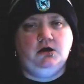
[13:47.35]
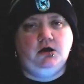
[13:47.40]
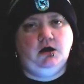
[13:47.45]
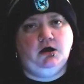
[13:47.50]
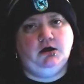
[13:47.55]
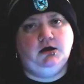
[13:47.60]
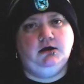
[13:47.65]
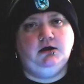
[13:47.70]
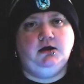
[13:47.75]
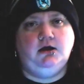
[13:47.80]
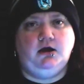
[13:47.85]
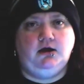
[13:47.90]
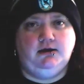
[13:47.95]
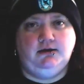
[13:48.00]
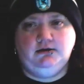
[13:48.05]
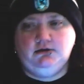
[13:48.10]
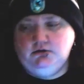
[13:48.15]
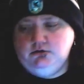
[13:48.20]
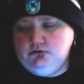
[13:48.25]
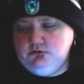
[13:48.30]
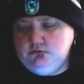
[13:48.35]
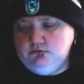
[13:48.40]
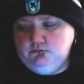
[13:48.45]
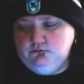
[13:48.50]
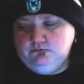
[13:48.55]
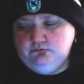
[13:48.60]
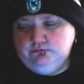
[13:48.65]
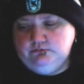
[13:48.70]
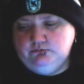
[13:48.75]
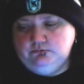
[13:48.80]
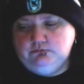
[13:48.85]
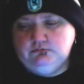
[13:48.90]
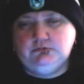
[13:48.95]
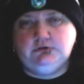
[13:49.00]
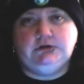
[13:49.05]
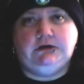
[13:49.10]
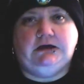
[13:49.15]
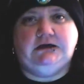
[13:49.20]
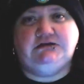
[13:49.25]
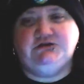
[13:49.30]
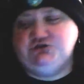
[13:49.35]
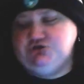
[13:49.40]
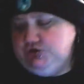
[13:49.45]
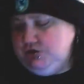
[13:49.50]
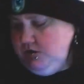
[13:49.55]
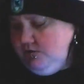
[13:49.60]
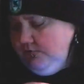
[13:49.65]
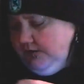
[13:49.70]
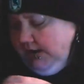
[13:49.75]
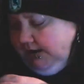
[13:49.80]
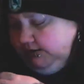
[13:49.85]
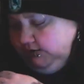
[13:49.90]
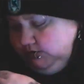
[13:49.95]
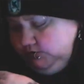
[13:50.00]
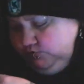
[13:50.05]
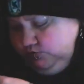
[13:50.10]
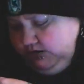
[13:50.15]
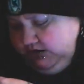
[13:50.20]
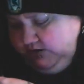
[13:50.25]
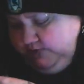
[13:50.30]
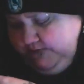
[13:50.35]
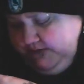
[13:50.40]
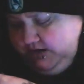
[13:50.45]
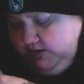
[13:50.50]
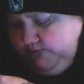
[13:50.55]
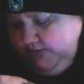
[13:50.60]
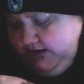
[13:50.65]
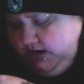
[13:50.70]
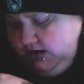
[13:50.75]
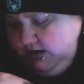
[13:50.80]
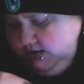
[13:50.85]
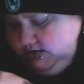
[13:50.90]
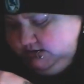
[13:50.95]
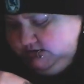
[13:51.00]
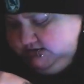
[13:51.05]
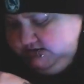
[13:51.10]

I, I got to know Alan Rickman a bit,